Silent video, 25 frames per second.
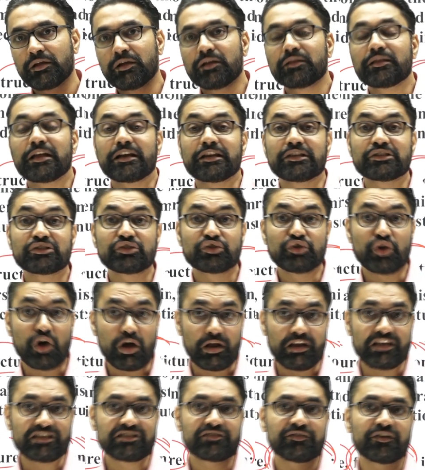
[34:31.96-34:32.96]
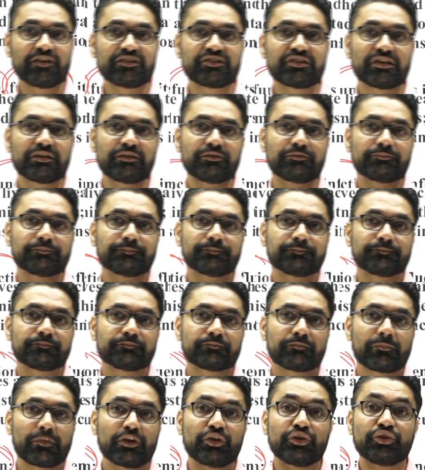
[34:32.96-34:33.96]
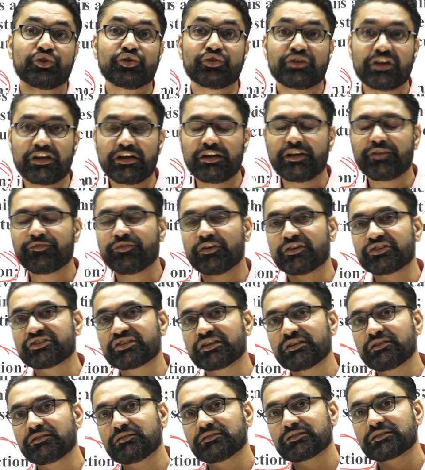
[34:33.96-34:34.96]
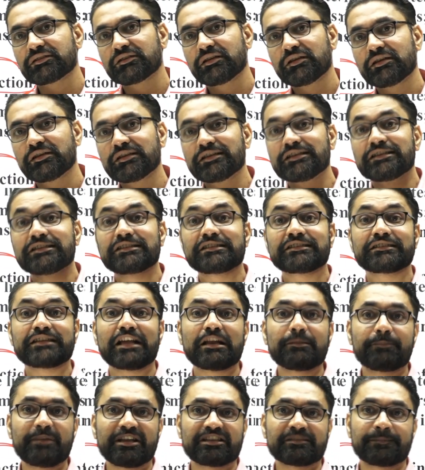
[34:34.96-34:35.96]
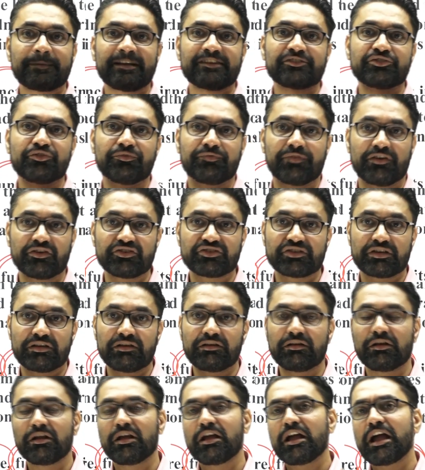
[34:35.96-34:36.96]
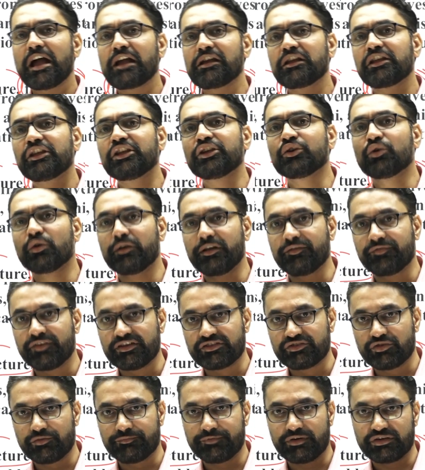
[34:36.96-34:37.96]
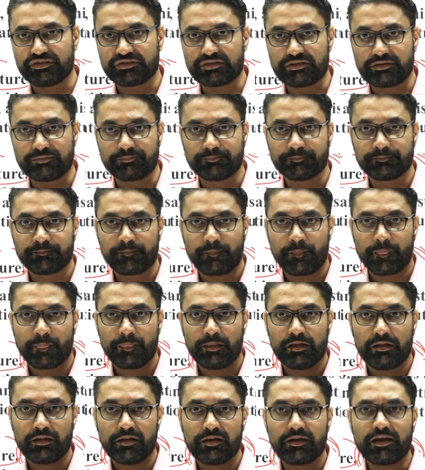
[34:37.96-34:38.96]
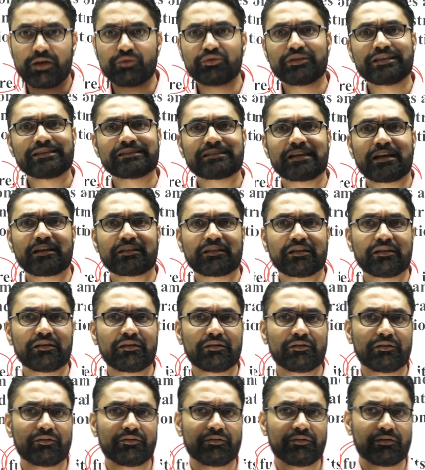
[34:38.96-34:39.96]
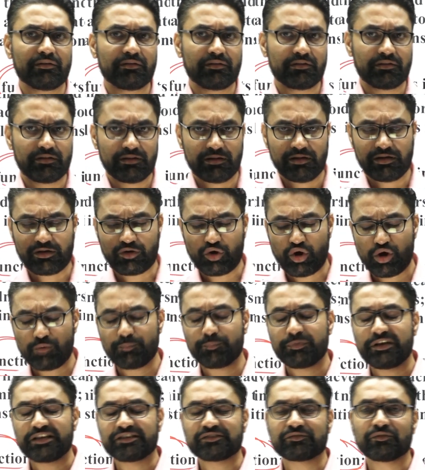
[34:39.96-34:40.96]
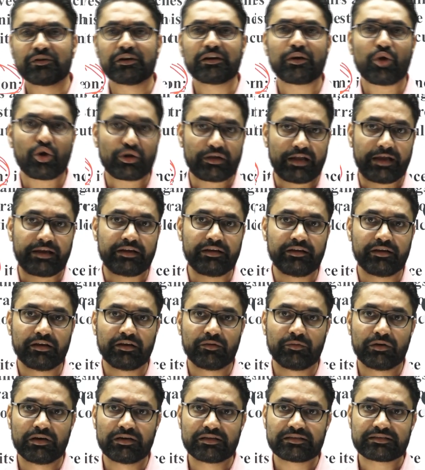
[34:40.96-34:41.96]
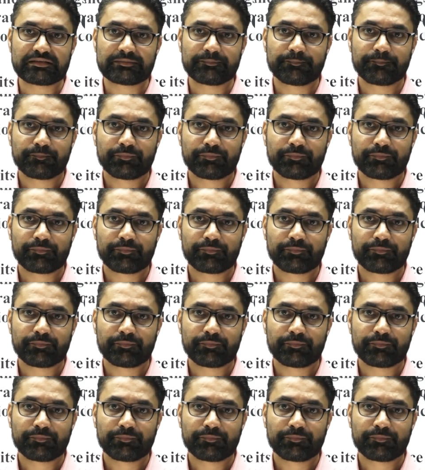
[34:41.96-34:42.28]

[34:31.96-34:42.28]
That is knowledge function, utility function, self-expressive function and ego defensive function. Now these are the complex word or technical words.